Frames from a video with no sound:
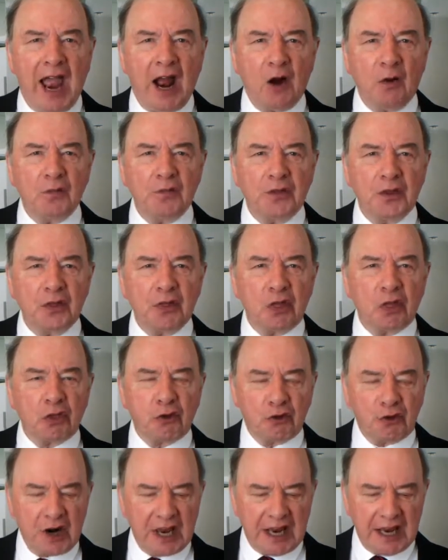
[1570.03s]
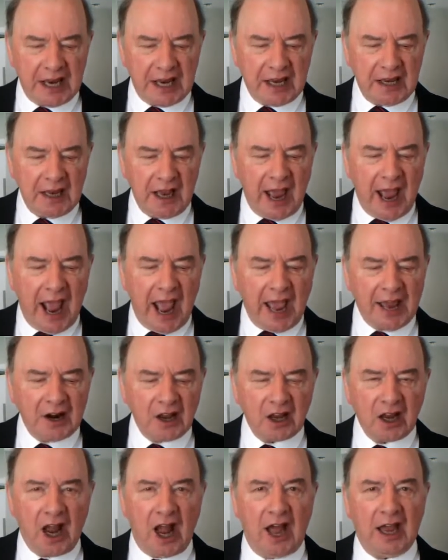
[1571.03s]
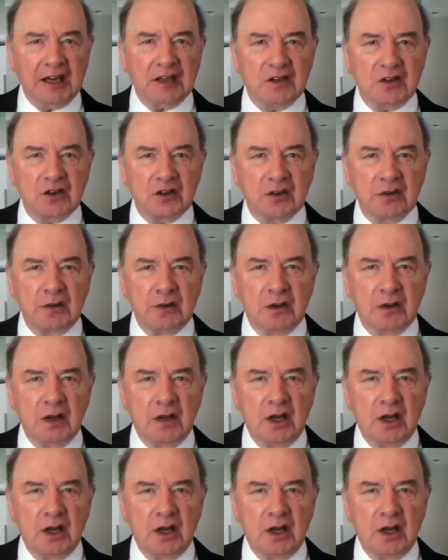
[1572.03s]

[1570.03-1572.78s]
out the 3 Anakites.